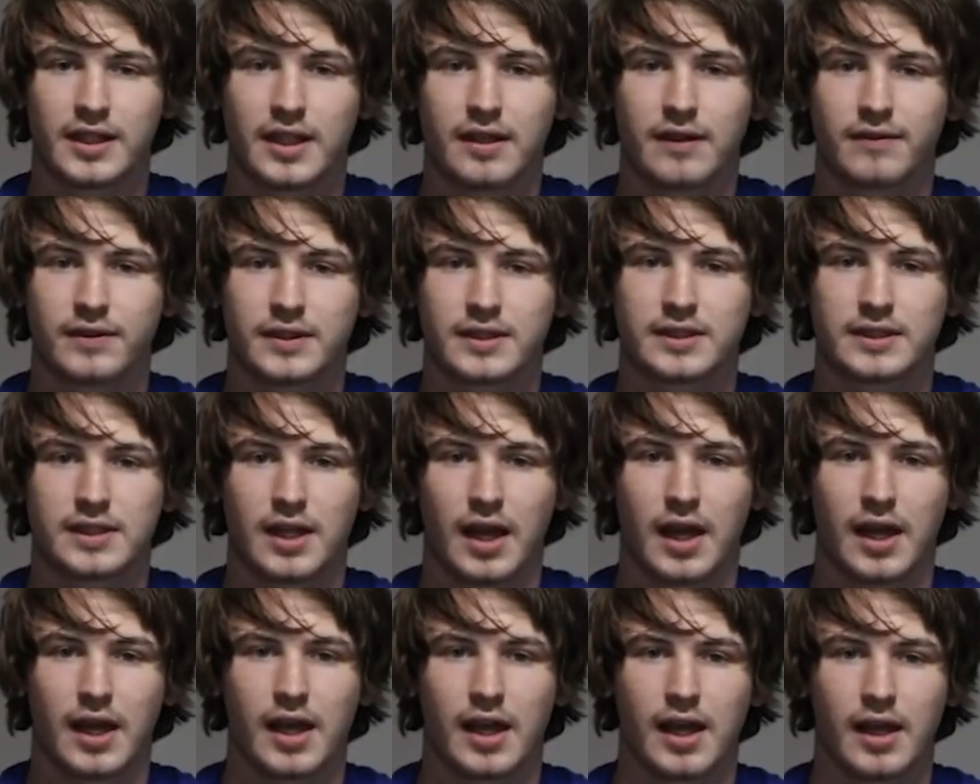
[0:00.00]
give this
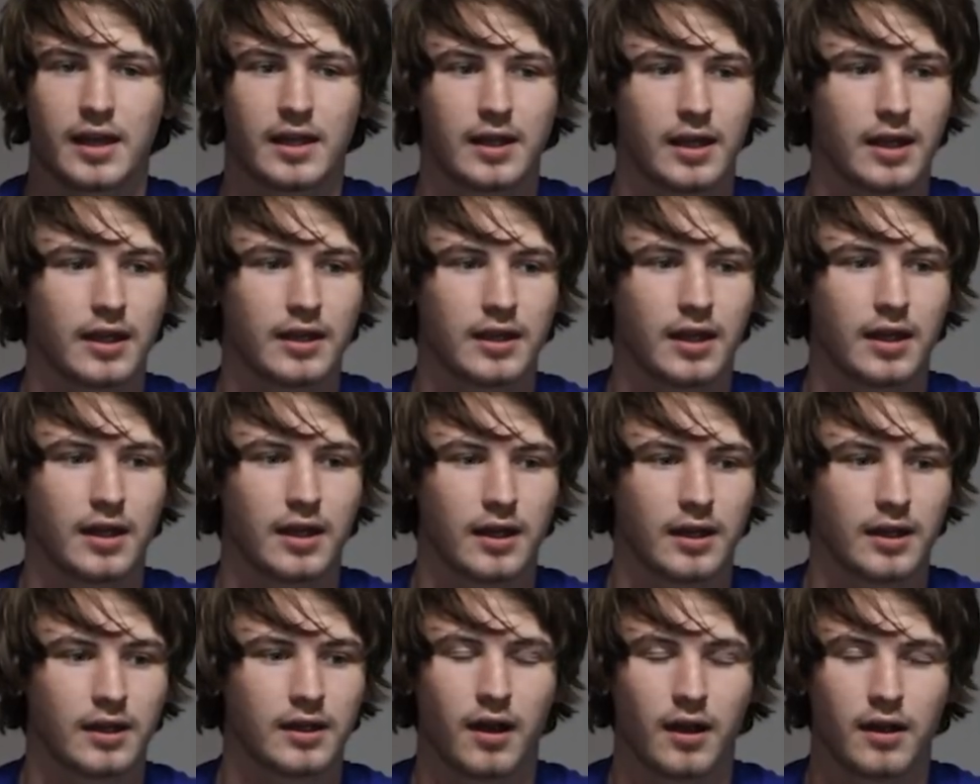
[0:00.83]
guy
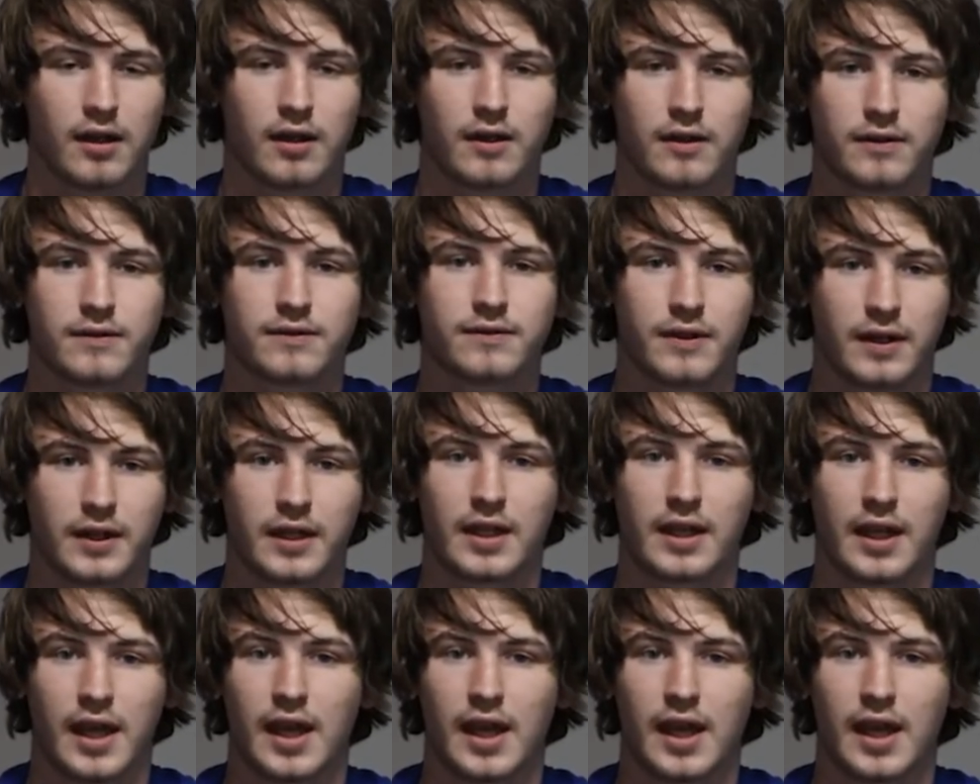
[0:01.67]
a fucking